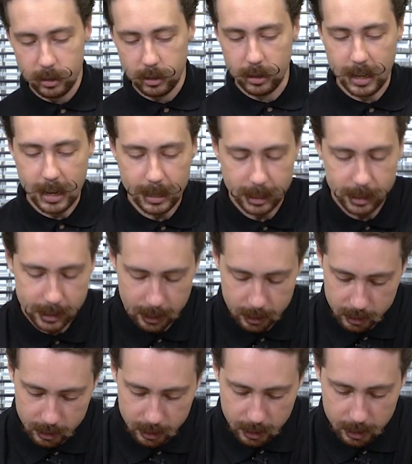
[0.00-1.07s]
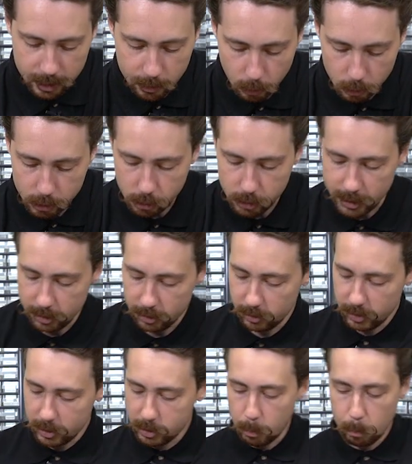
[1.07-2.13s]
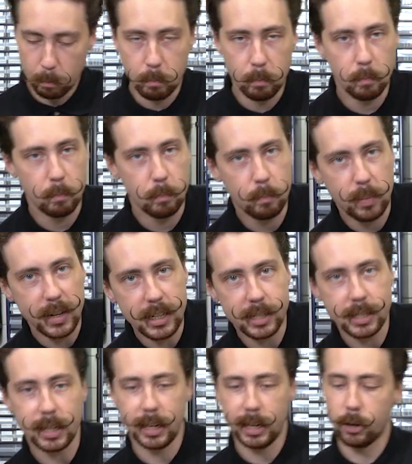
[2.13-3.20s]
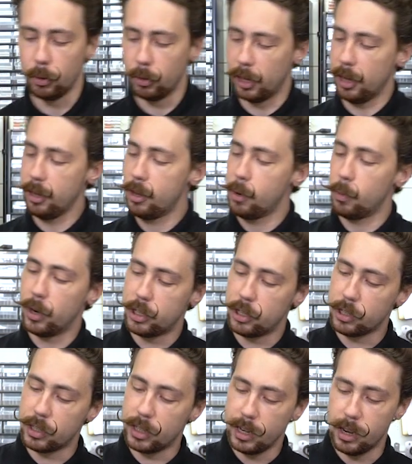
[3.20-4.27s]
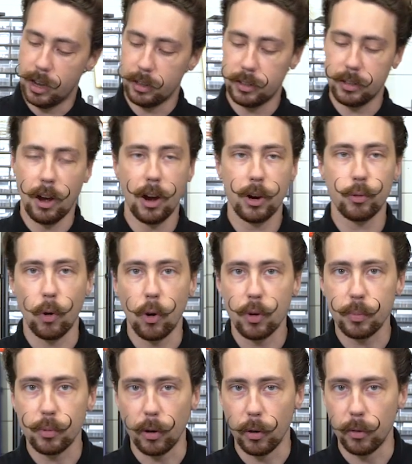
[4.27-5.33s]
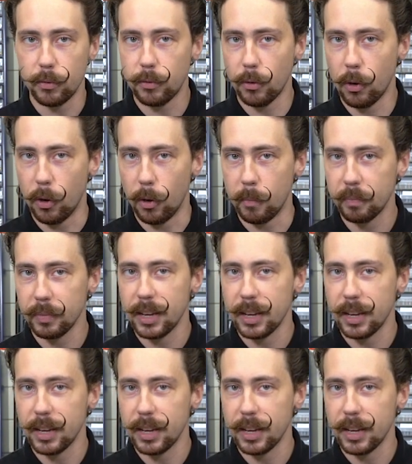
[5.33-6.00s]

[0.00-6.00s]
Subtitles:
To that extent, they've also sent this beastly cooler, which is the Dark Rock Pro 4.